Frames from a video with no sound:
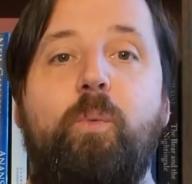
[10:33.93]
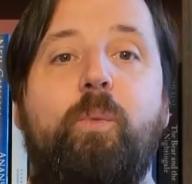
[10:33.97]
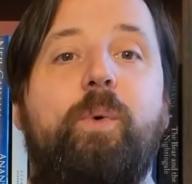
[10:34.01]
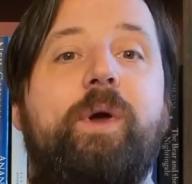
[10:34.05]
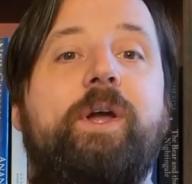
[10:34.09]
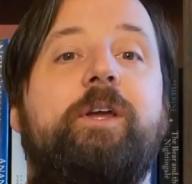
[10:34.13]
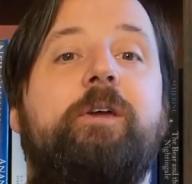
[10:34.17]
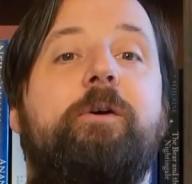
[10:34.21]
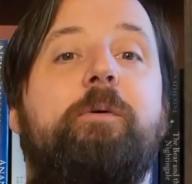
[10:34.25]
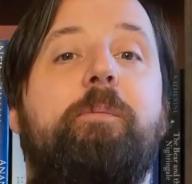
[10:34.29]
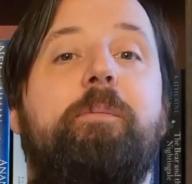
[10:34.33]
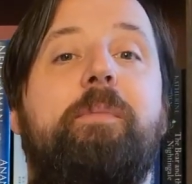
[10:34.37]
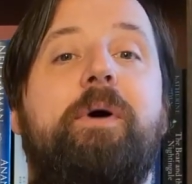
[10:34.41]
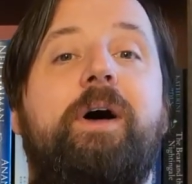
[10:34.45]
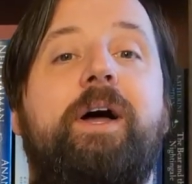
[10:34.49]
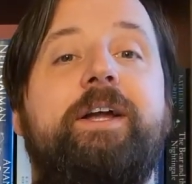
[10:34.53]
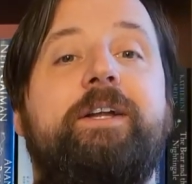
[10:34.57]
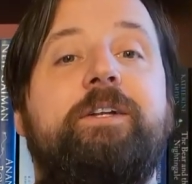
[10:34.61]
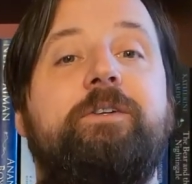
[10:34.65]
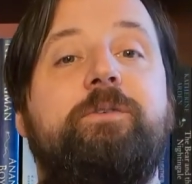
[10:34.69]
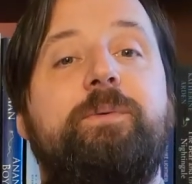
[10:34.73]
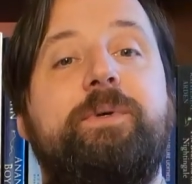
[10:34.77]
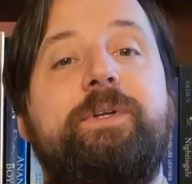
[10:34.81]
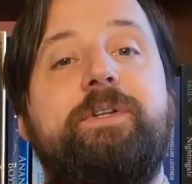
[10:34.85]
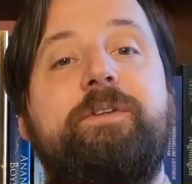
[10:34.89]
When
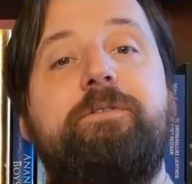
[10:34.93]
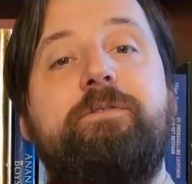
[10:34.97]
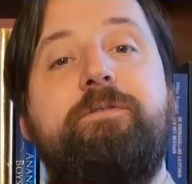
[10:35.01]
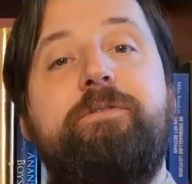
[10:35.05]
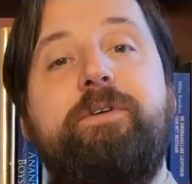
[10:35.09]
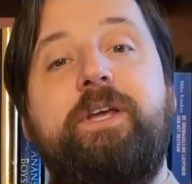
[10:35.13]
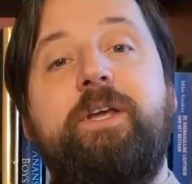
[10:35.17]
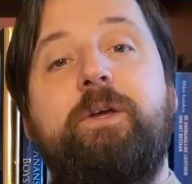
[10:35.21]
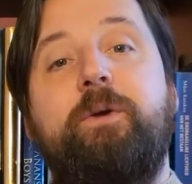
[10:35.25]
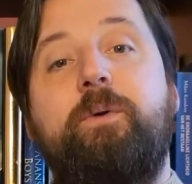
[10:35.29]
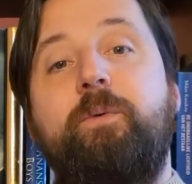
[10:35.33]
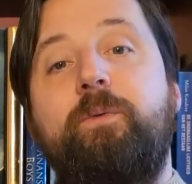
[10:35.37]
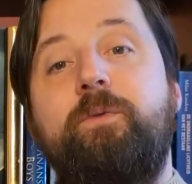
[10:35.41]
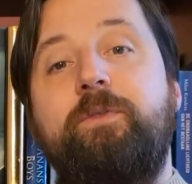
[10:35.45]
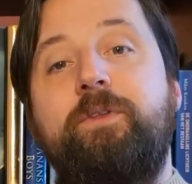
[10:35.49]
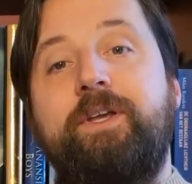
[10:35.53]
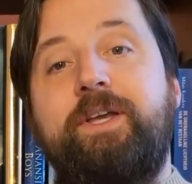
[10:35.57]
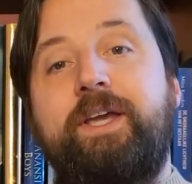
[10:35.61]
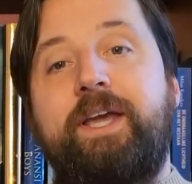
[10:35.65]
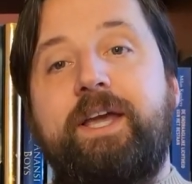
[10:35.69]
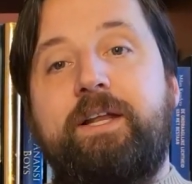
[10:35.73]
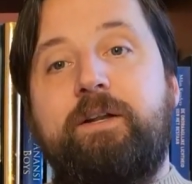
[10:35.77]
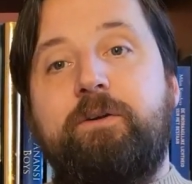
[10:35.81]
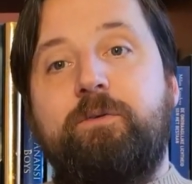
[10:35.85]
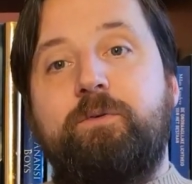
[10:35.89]
combined with Fehu, the
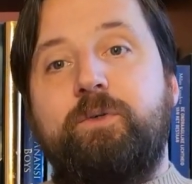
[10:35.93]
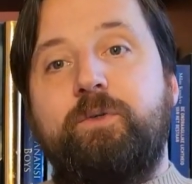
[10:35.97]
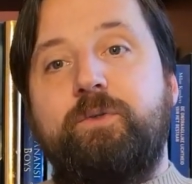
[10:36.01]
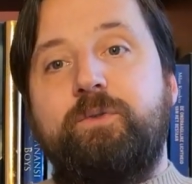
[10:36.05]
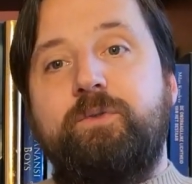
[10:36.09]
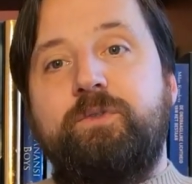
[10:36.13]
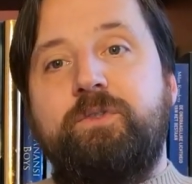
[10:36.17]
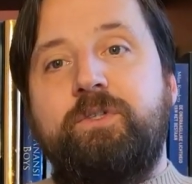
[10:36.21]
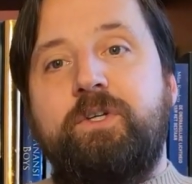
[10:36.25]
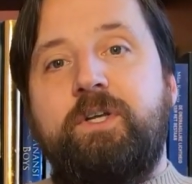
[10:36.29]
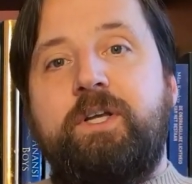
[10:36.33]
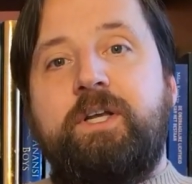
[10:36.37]
cattle room,